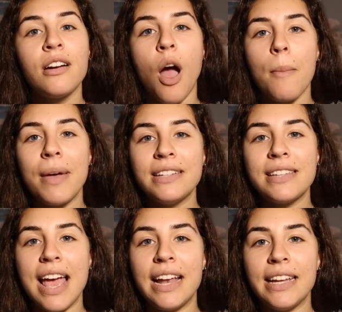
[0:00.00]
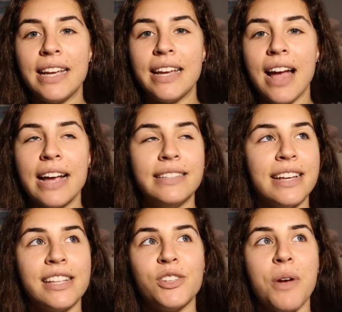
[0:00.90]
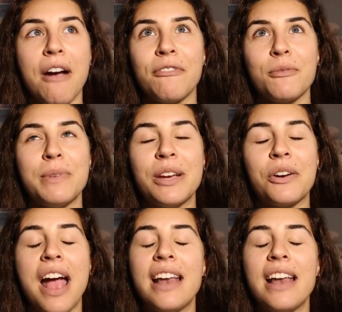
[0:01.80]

Comment any ideas you have for me or